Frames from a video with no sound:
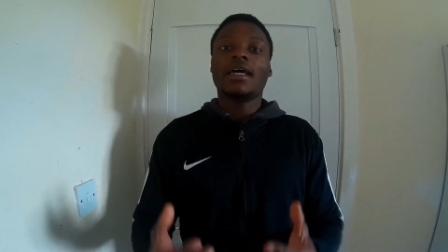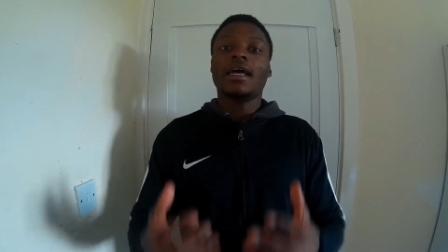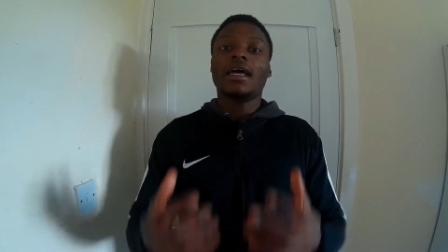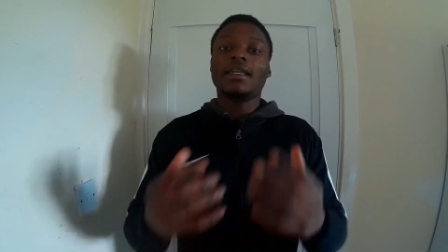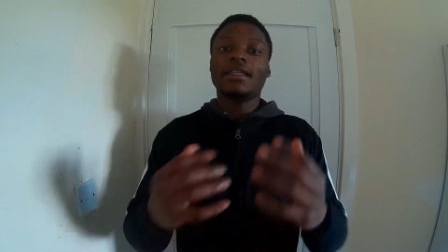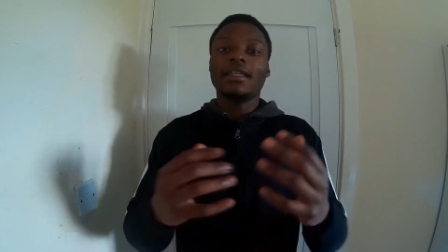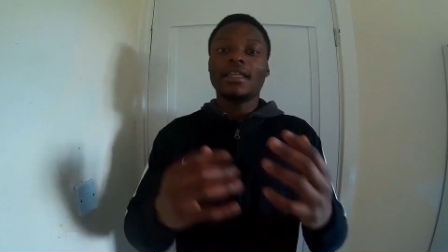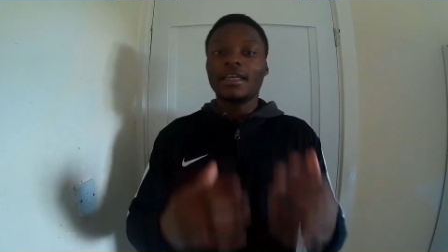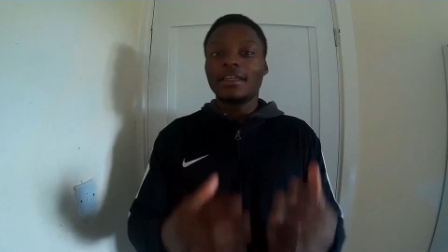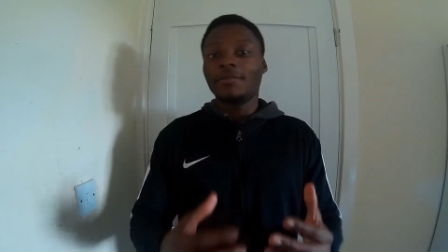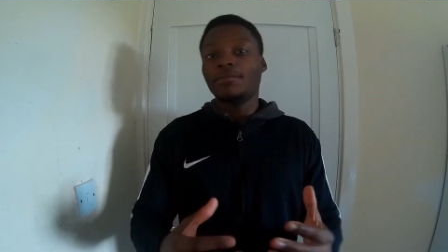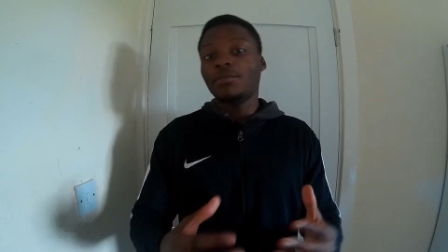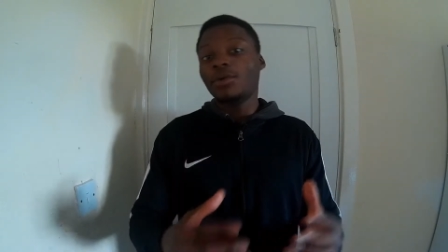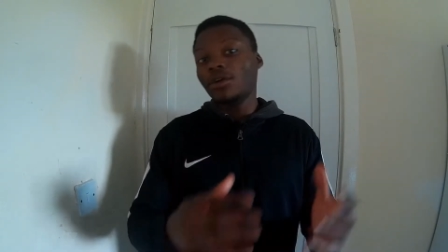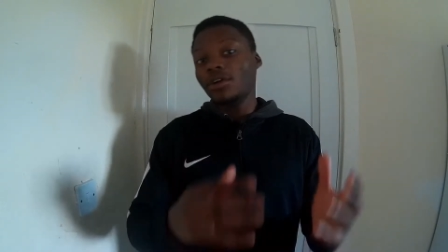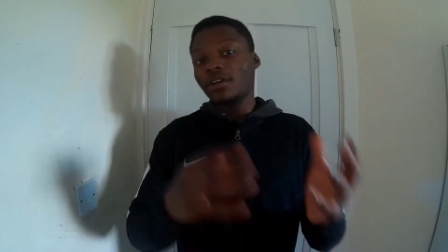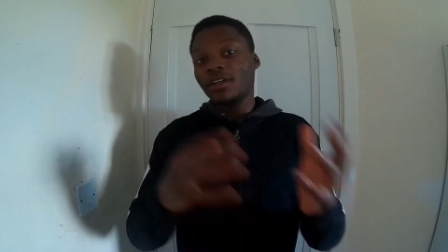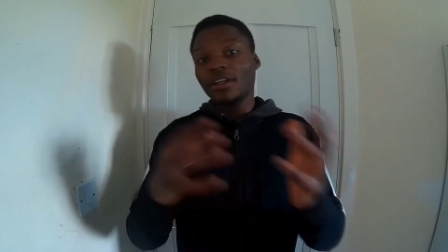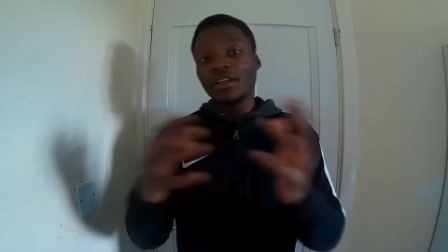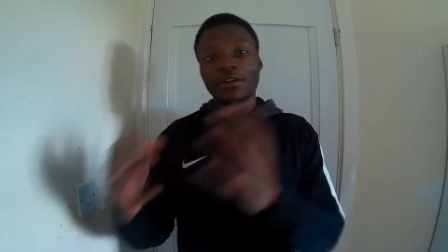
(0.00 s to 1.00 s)
and then
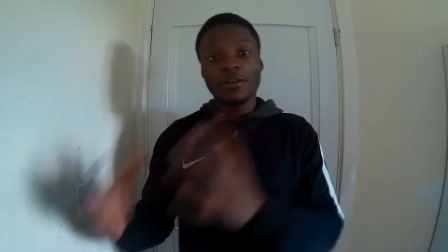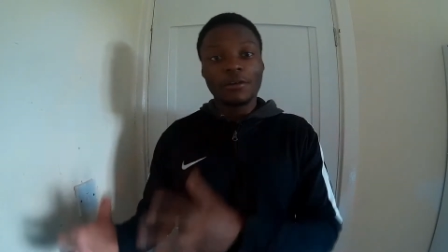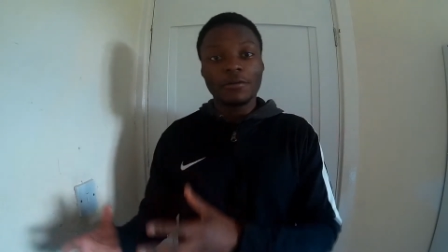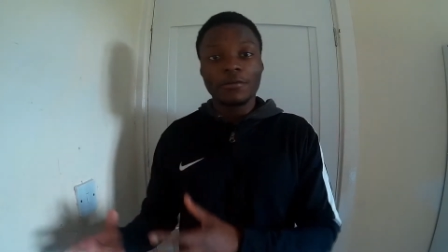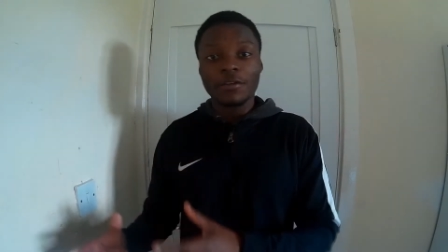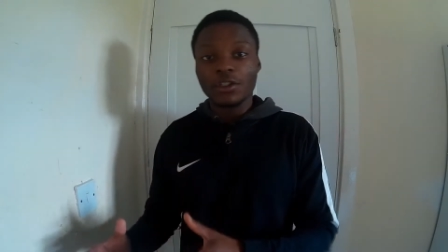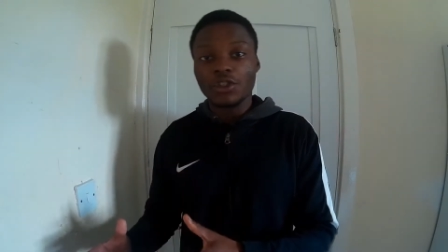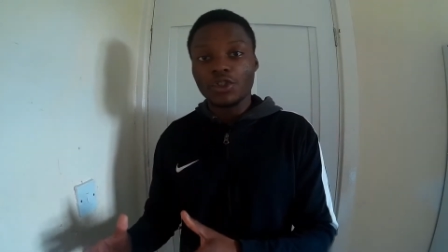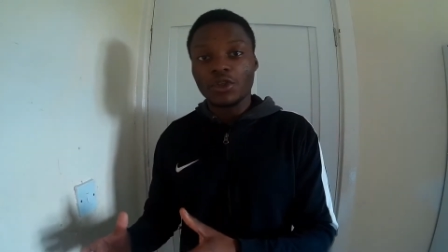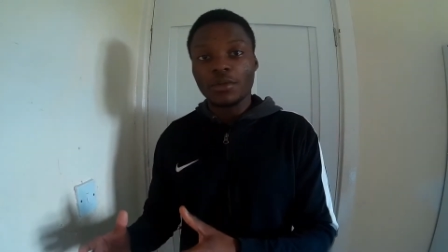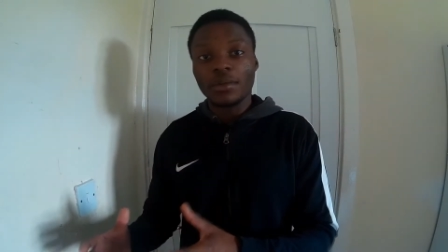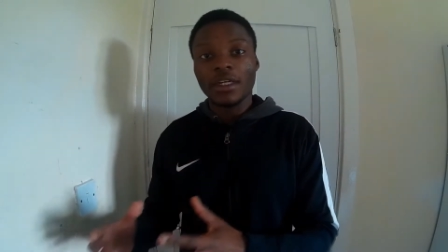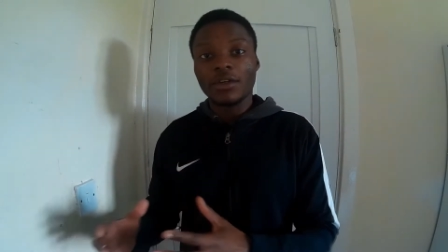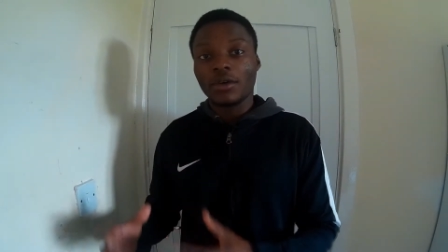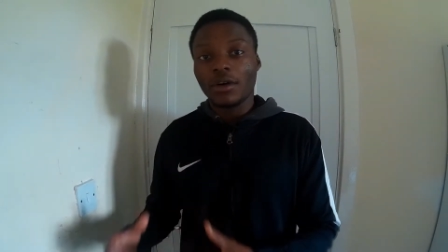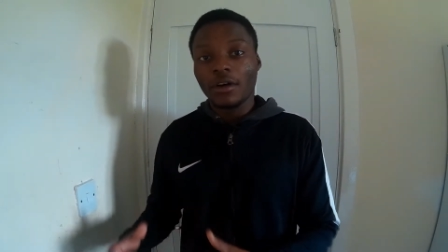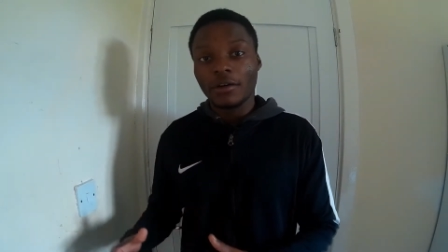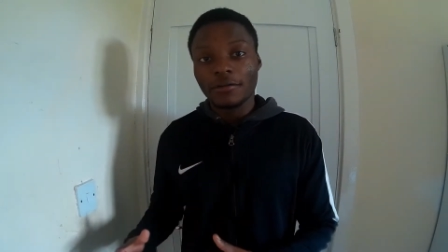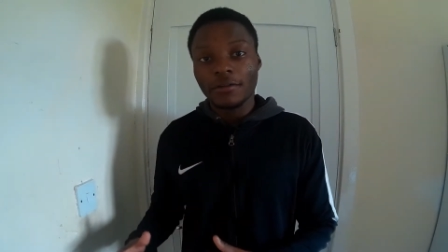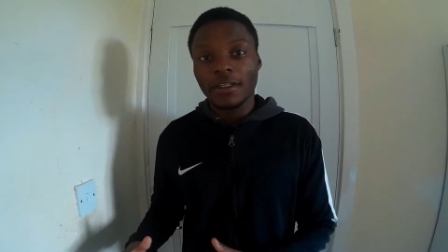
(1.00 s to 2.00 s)
putting on another
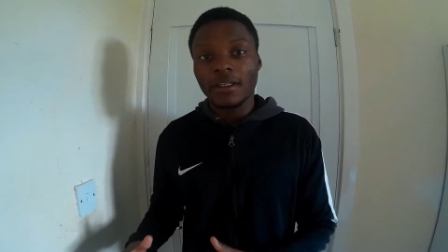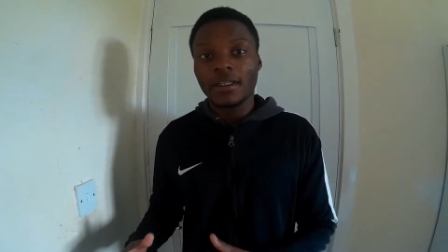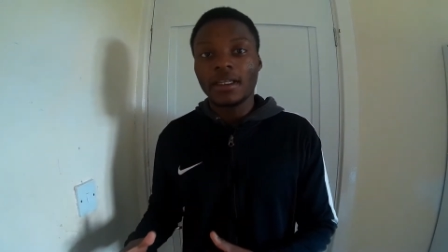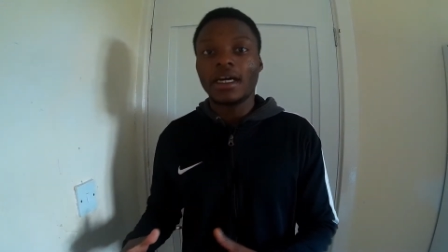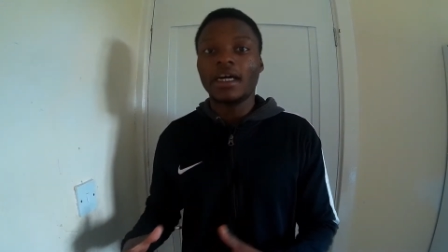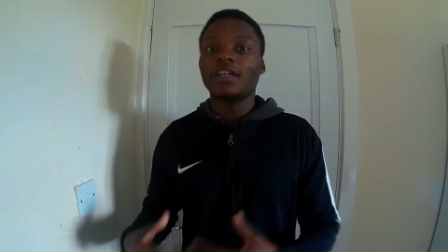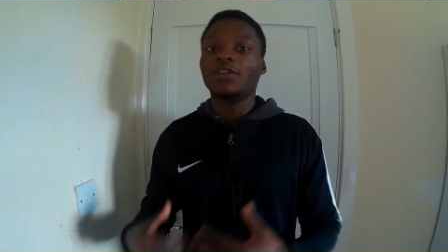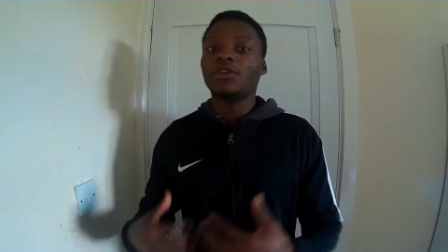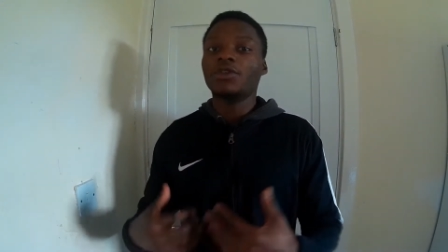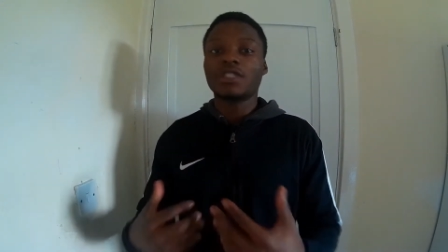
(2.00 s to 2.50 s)
instrumental after that and